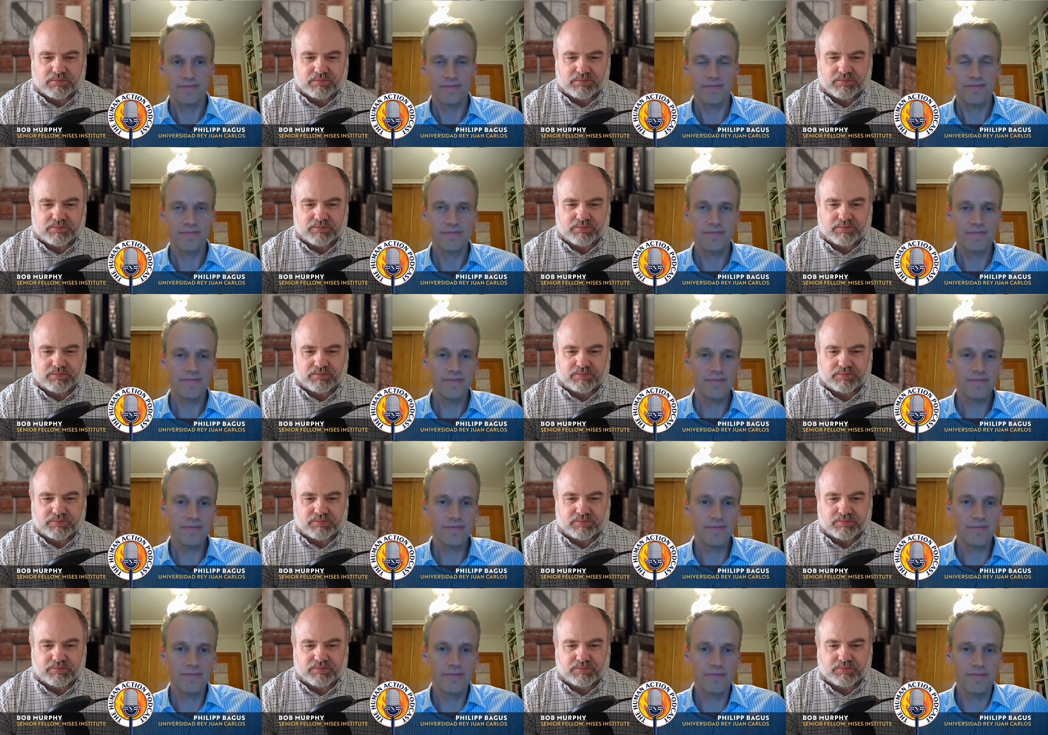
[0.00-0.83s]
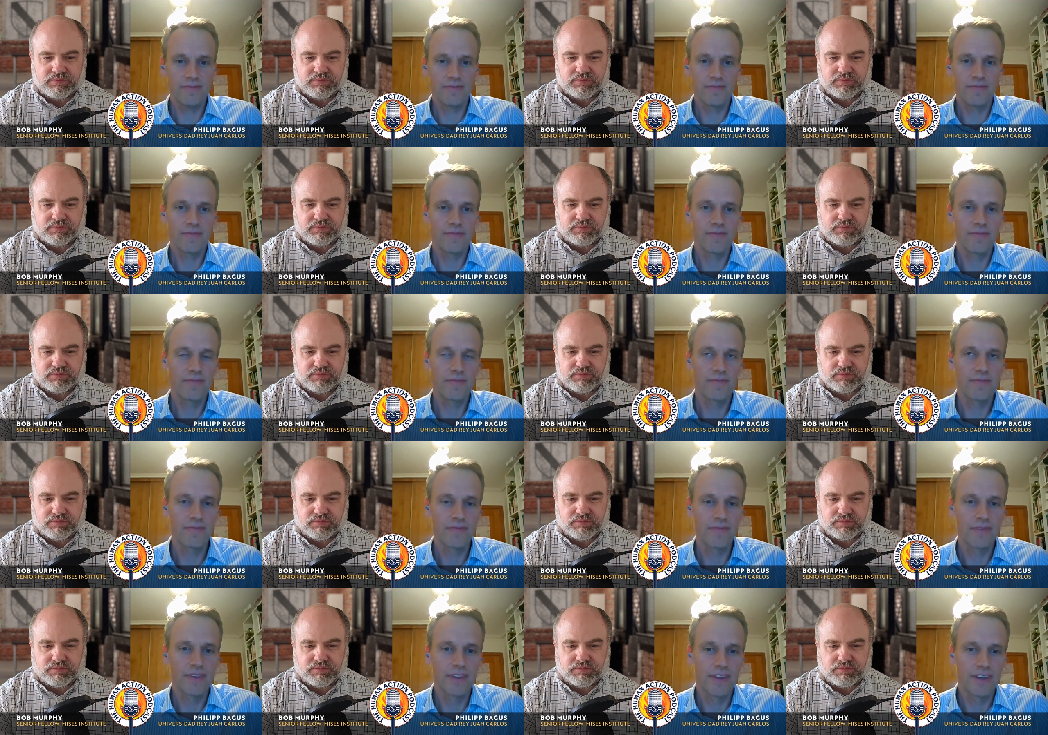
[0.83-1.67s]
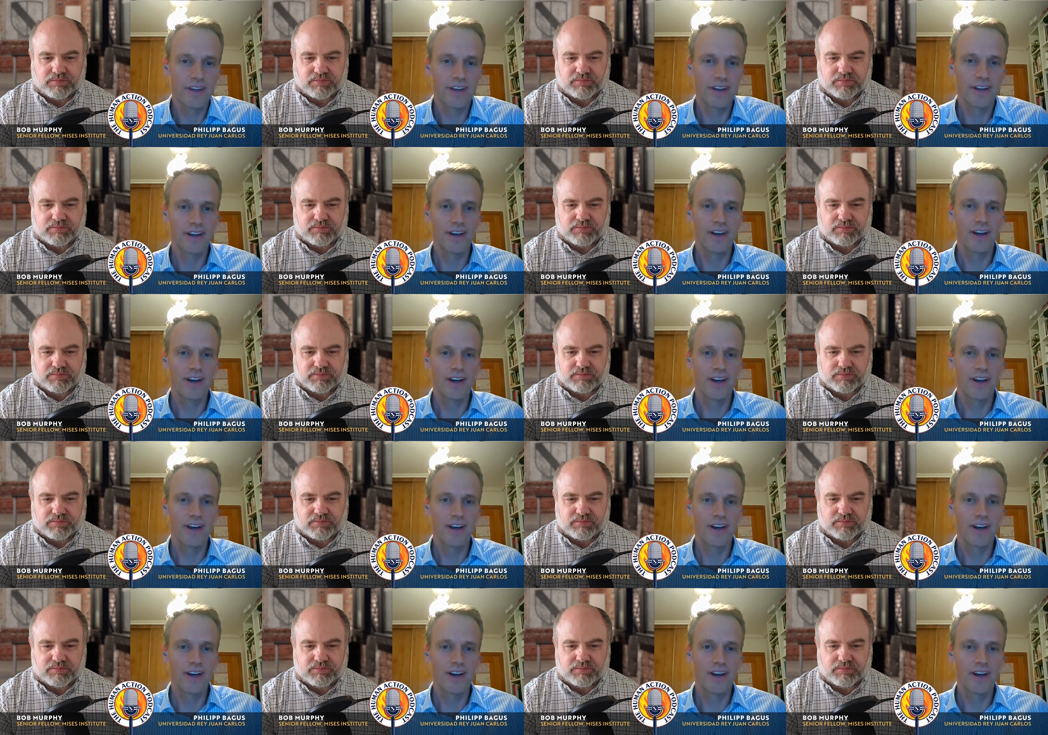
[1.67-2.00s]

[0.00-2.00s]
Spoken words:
[no speech]